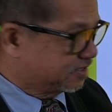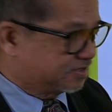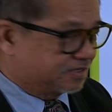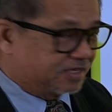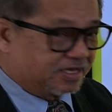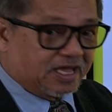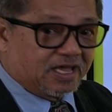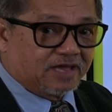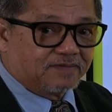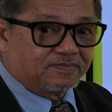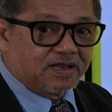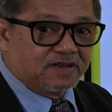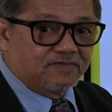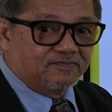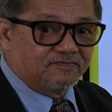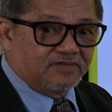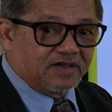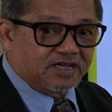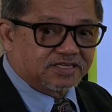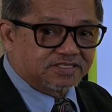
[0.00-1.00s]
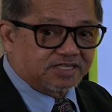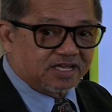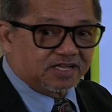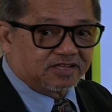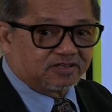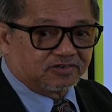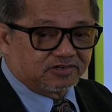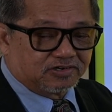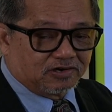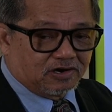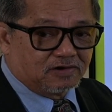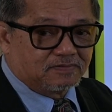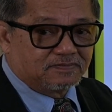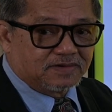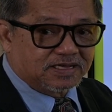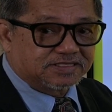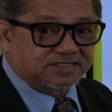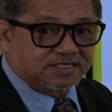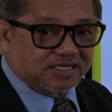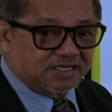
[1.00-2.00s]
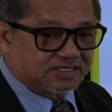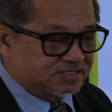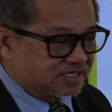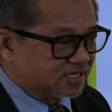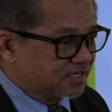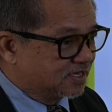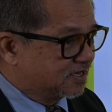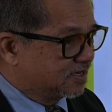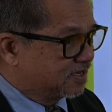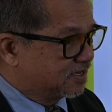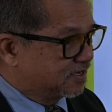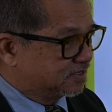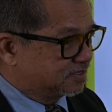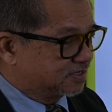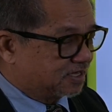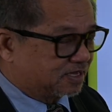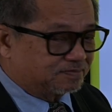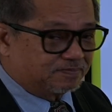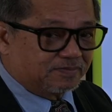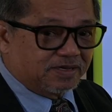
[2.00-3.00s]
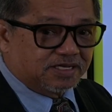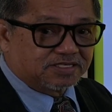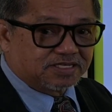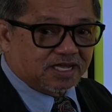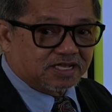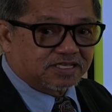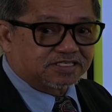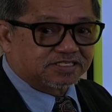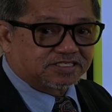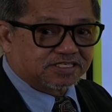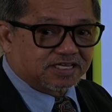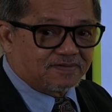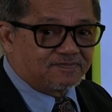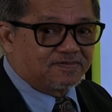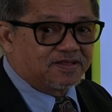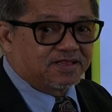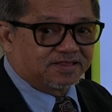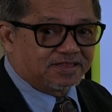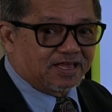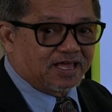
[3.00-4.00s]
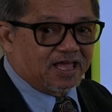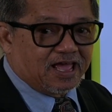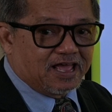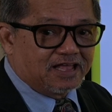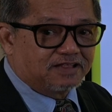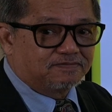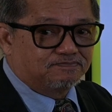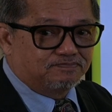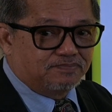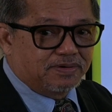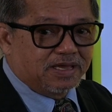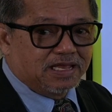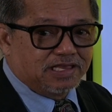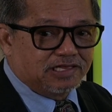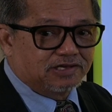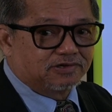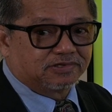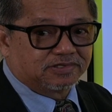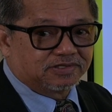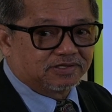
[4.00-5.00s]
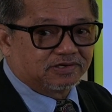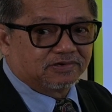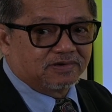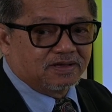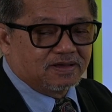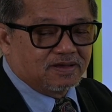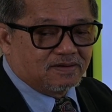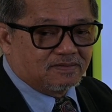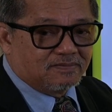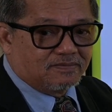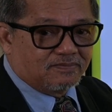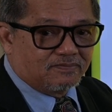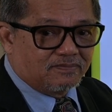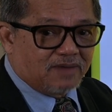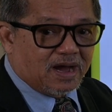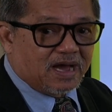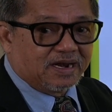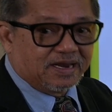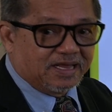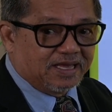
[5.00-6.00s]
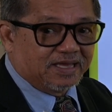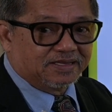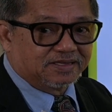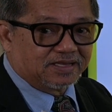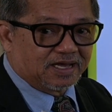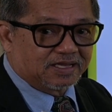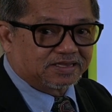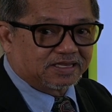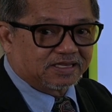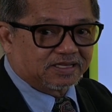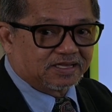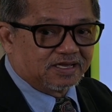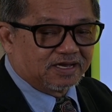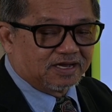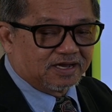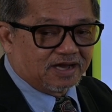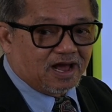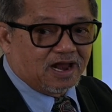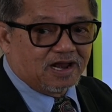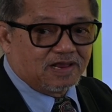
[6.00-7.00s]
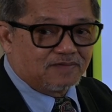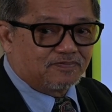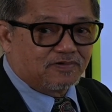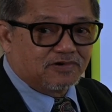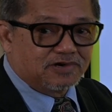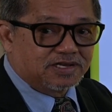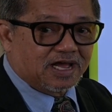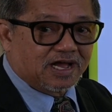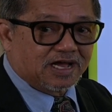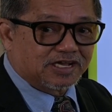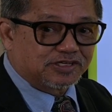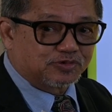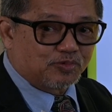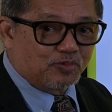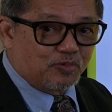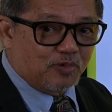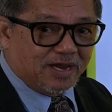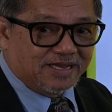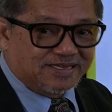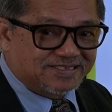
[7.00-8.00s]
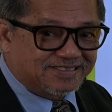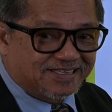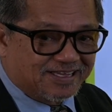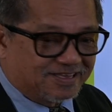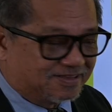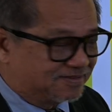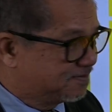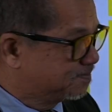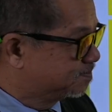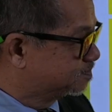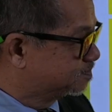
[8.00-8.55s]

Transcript: they have invested on homelessness. That means that's $78 billion money that California has wasted.